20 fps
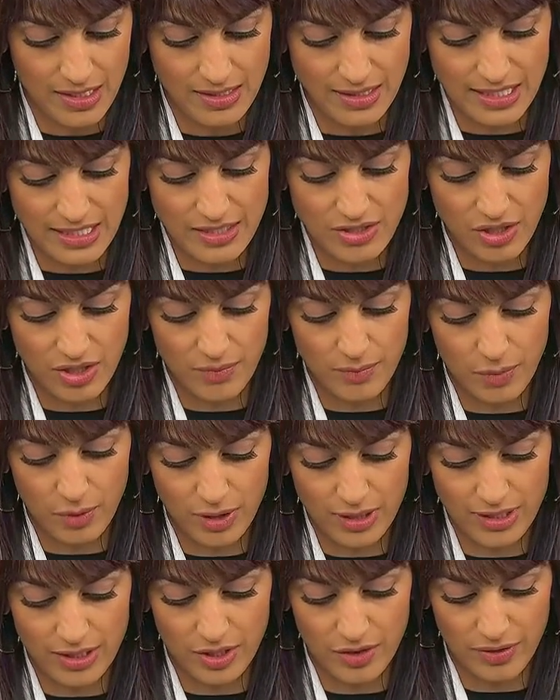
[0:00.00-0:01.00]
These are
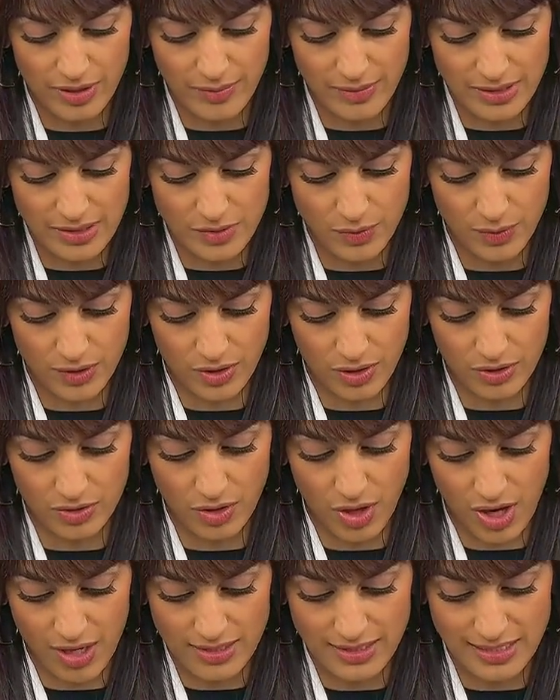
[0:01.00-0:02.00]
important agreements with our
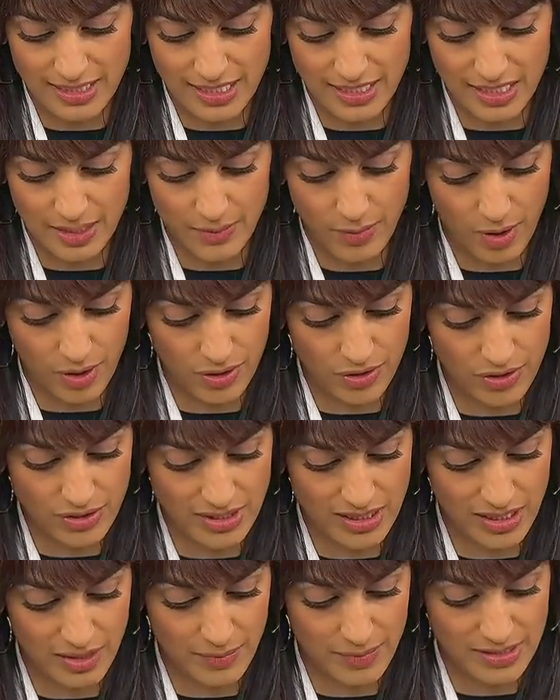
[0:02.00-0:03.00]
long-standing
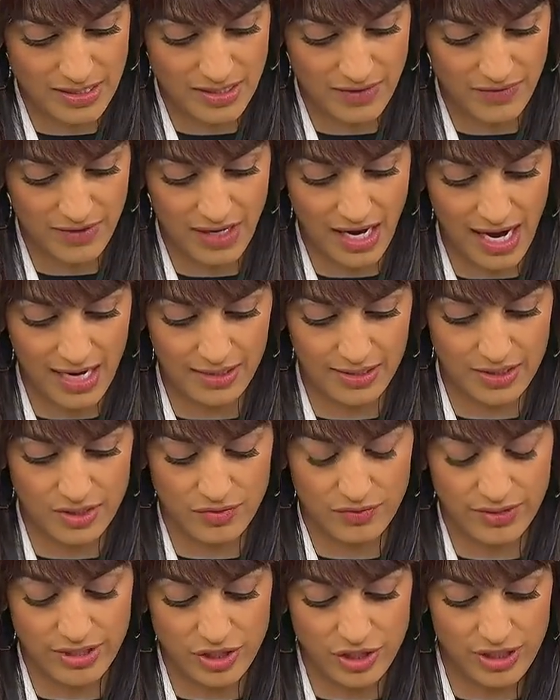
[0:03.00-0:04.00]
partners in the Pacific
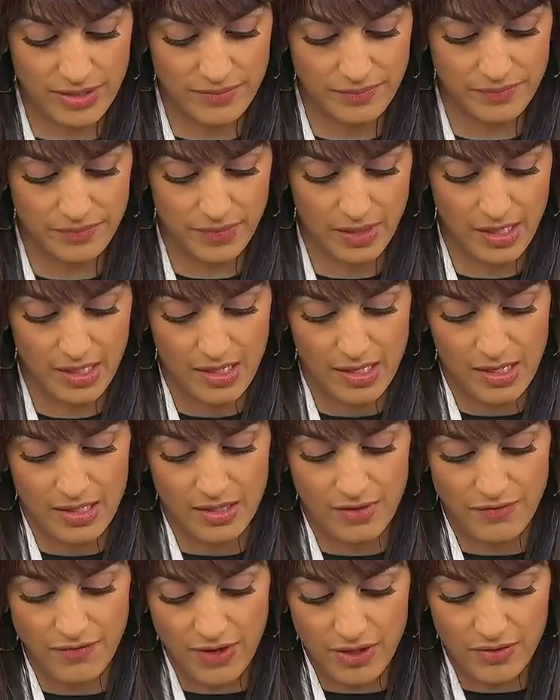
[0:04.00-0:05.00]
Islands region,
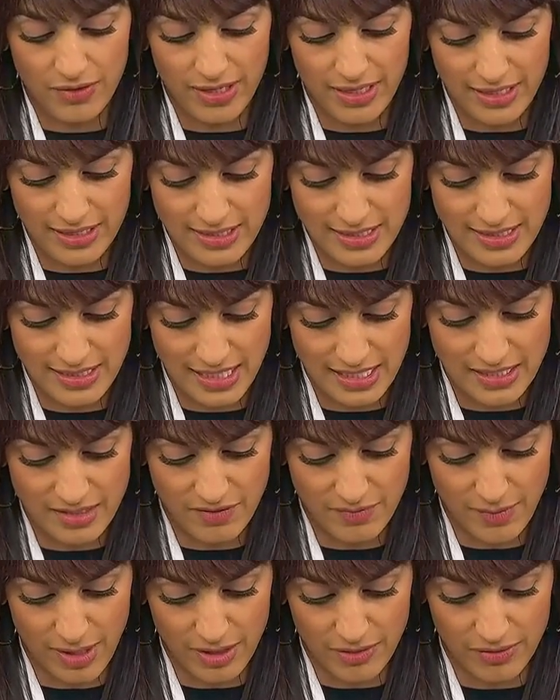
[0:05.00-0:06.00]
the Federated States
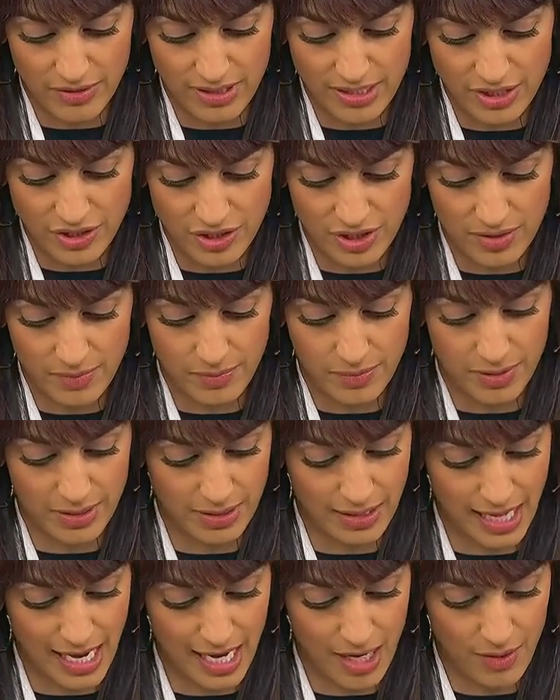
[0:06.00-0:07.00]
of Micronesia,
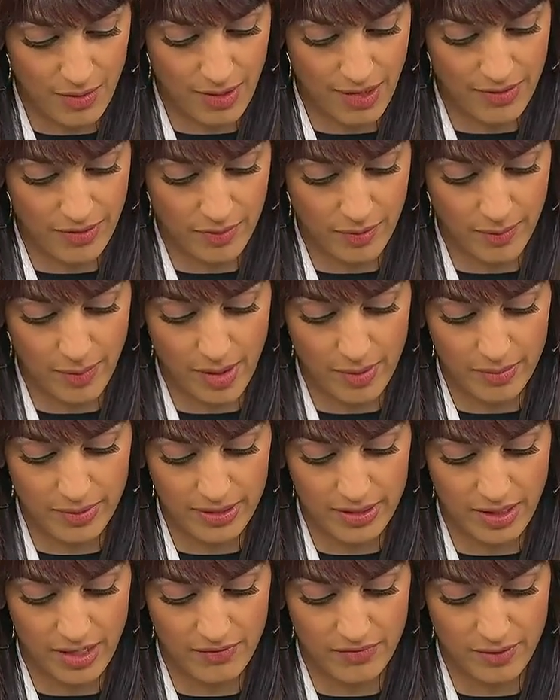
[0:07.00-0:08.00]
Palau, and the
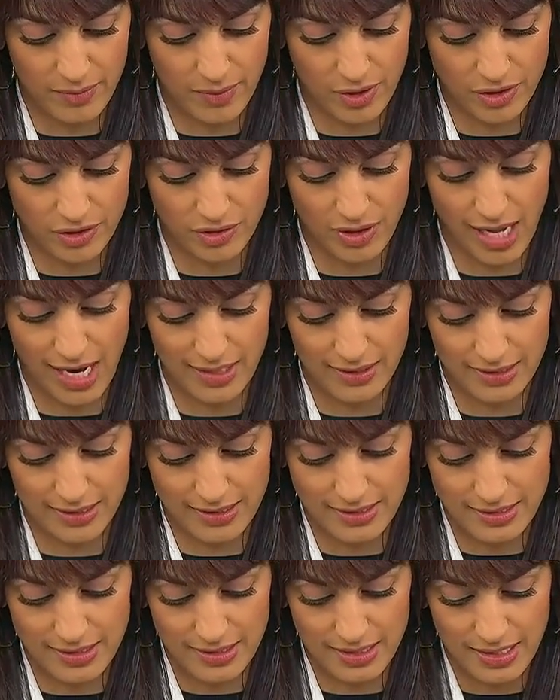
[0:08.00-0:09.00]
Republic of the Marshall
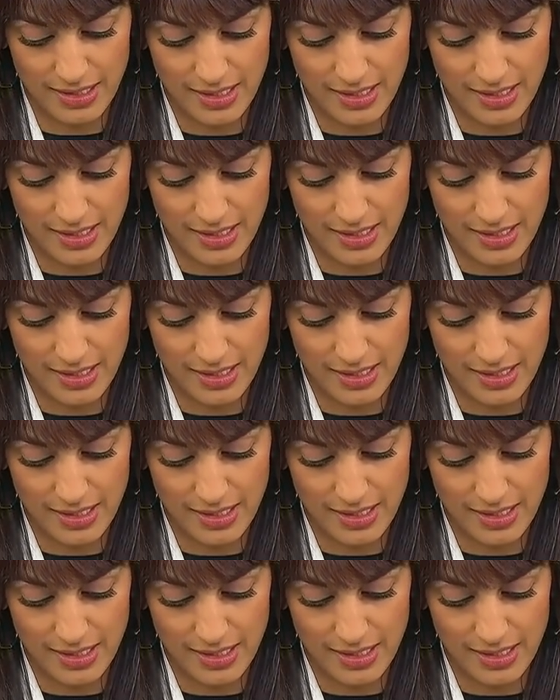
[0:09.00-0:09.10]
Islands.